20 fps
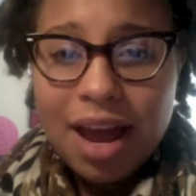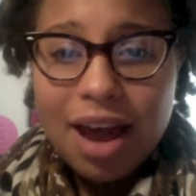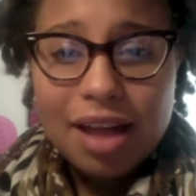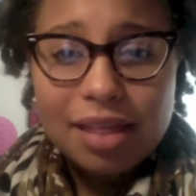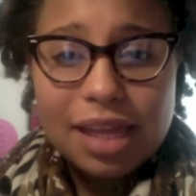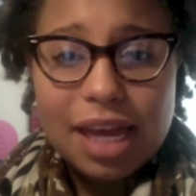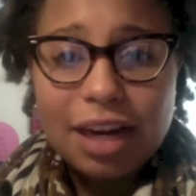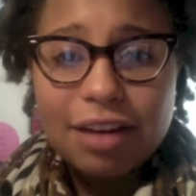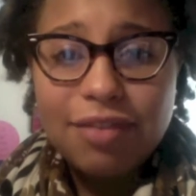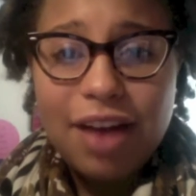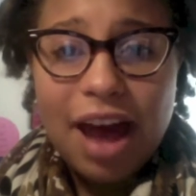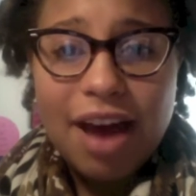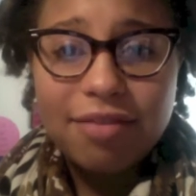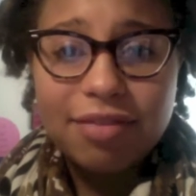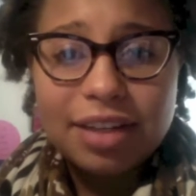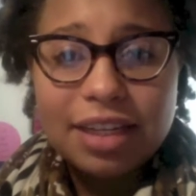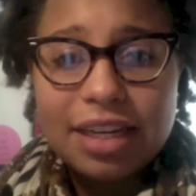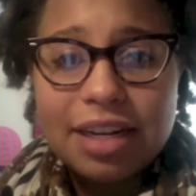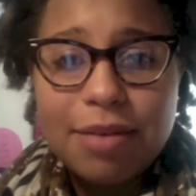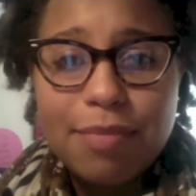A lot of
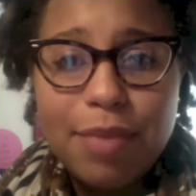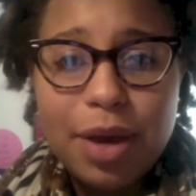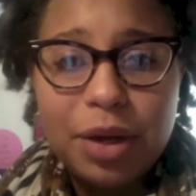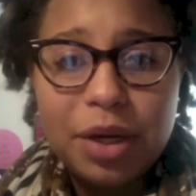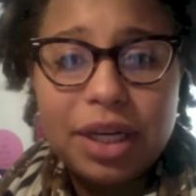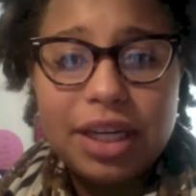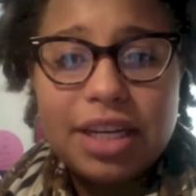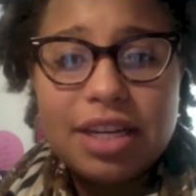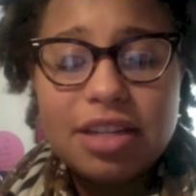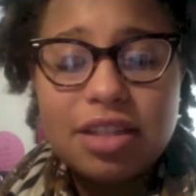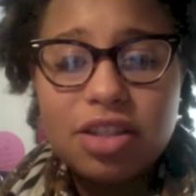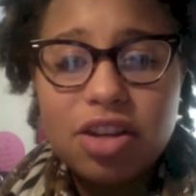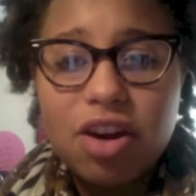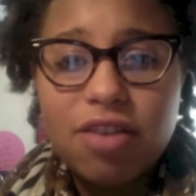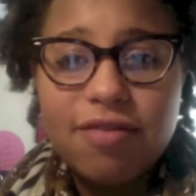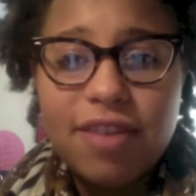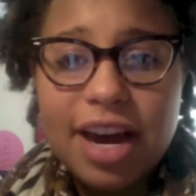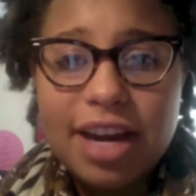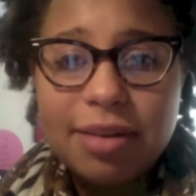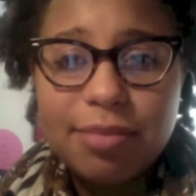African Americans
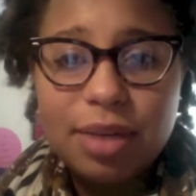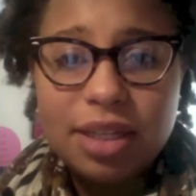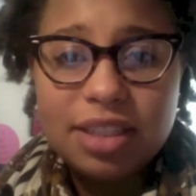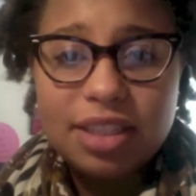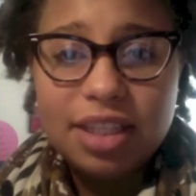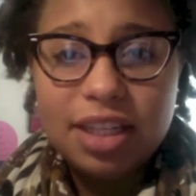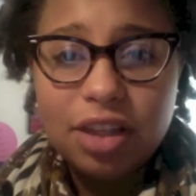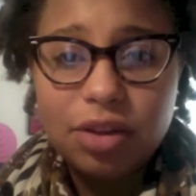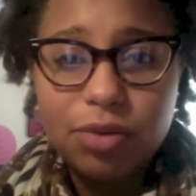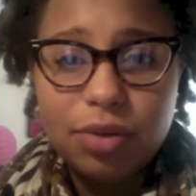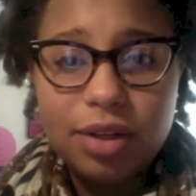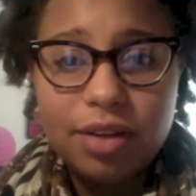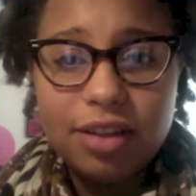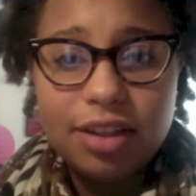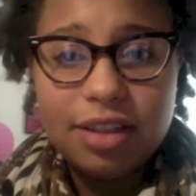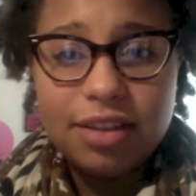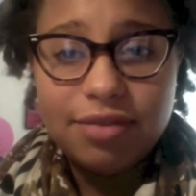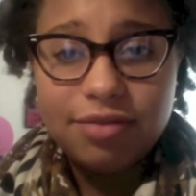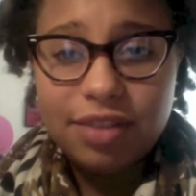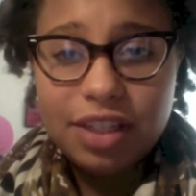are vitamin D3
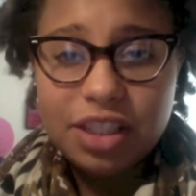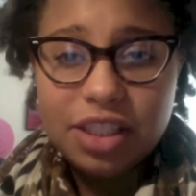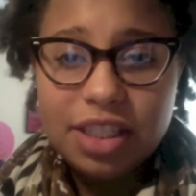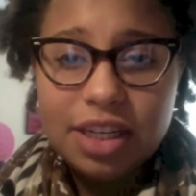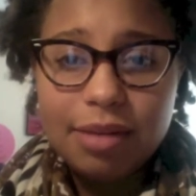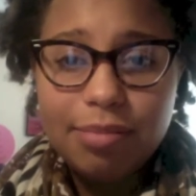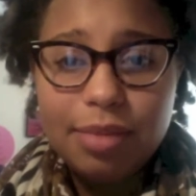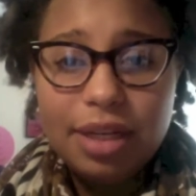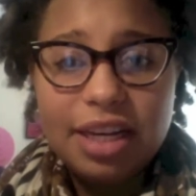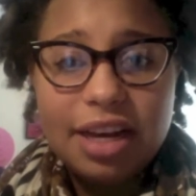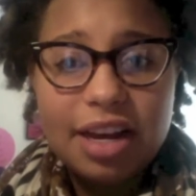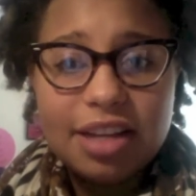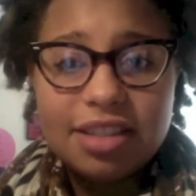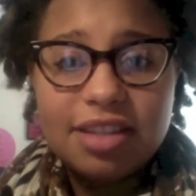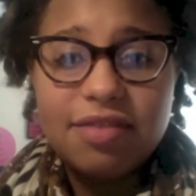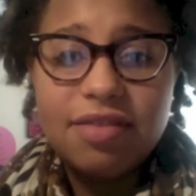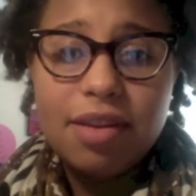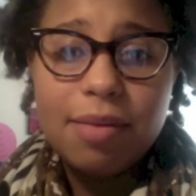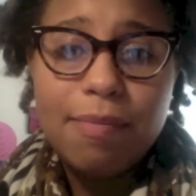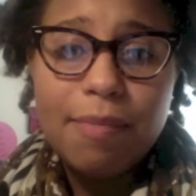deficient because
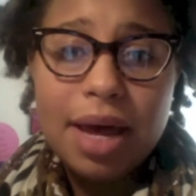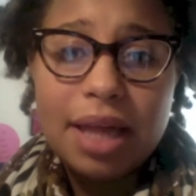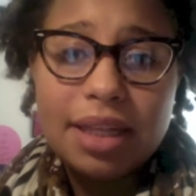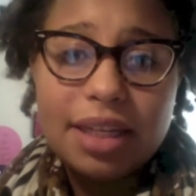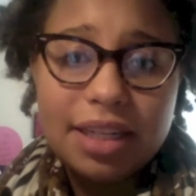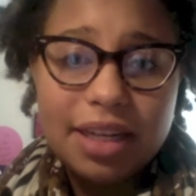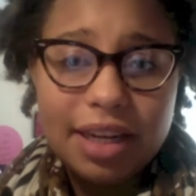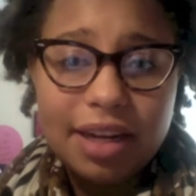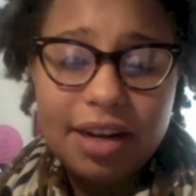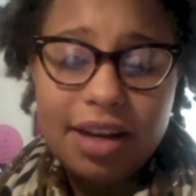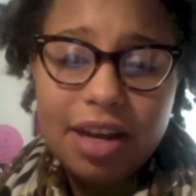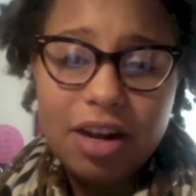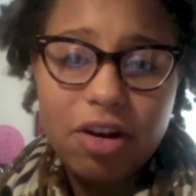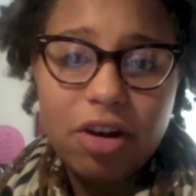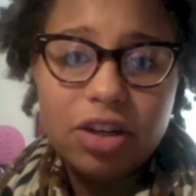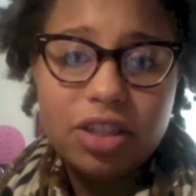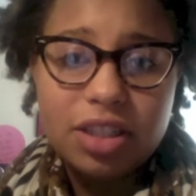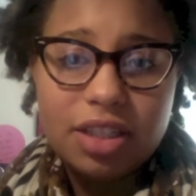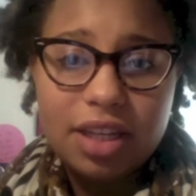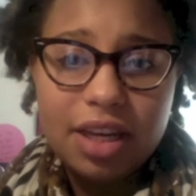of the melanin in
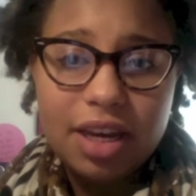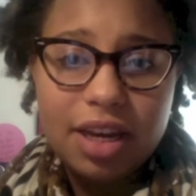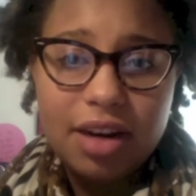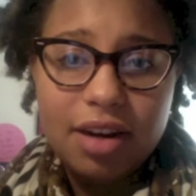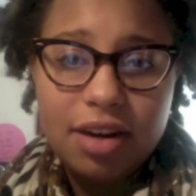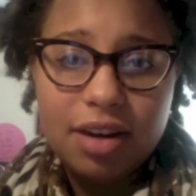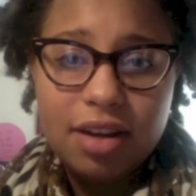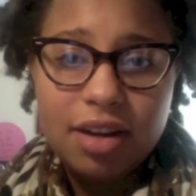our skin.